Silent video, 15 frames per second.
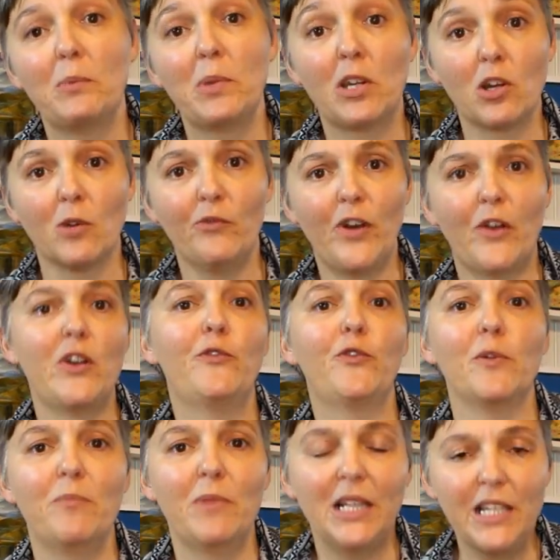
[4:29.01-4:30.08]
become very
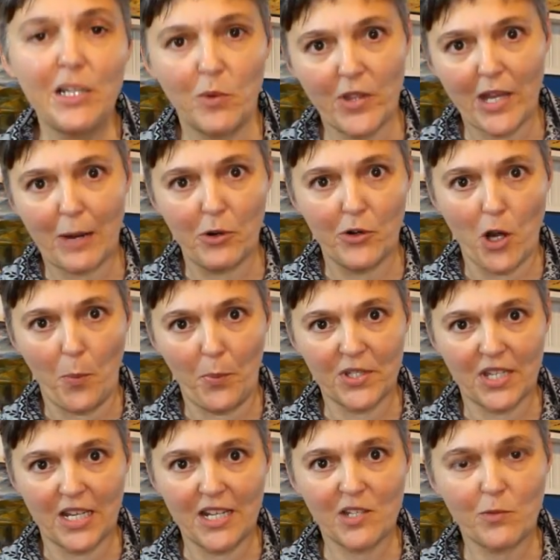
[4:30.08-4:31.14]
familiar with our
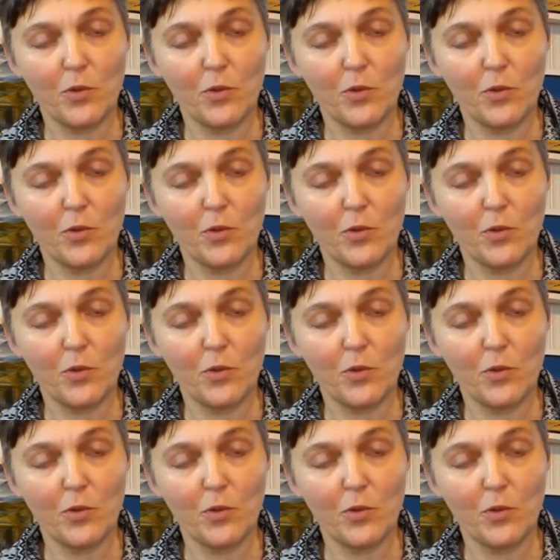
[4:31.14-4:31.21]
opposites,